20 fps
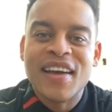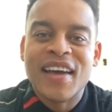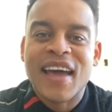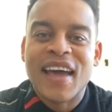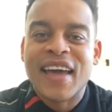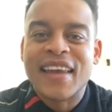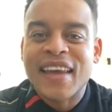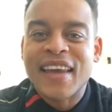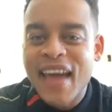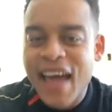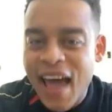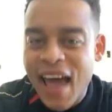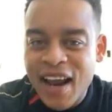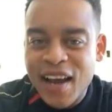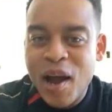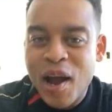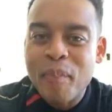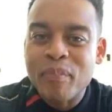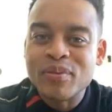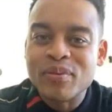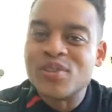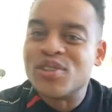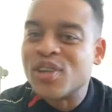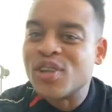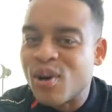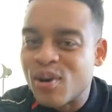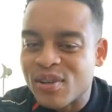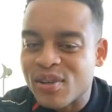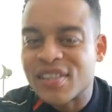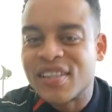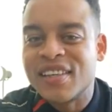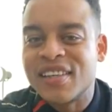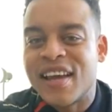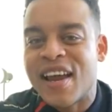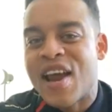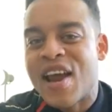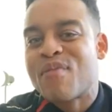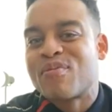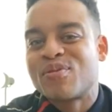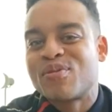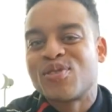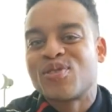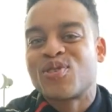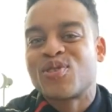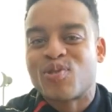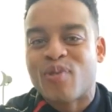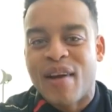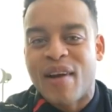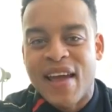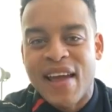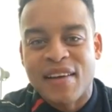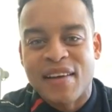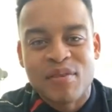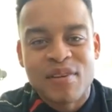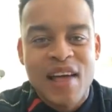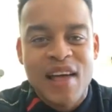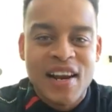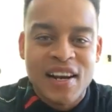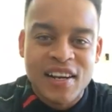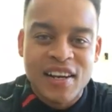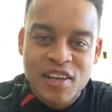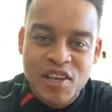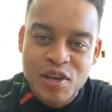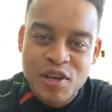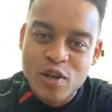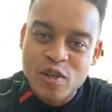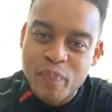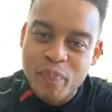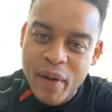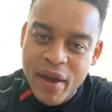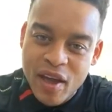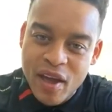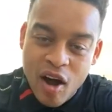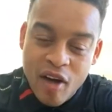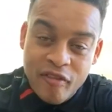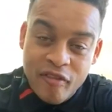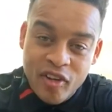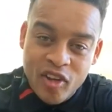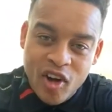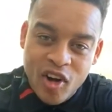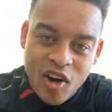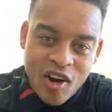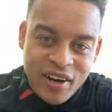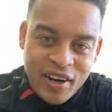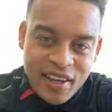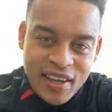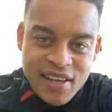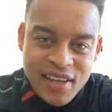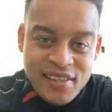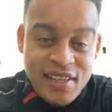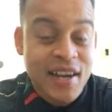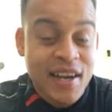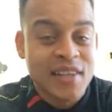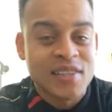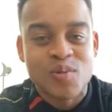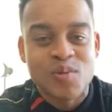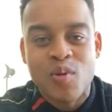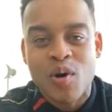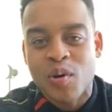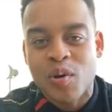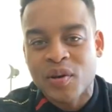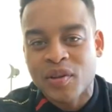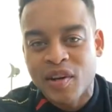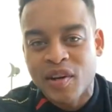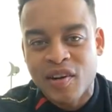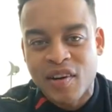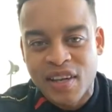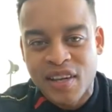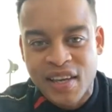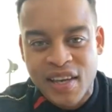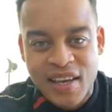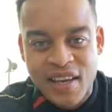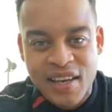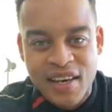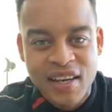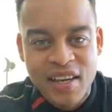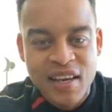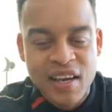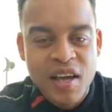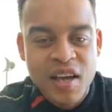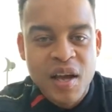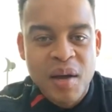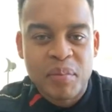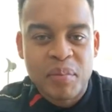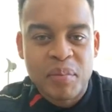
And they had a couple of jokes in there, which was great. We had a huge payoff for the audience. I got to work with her again. Yes.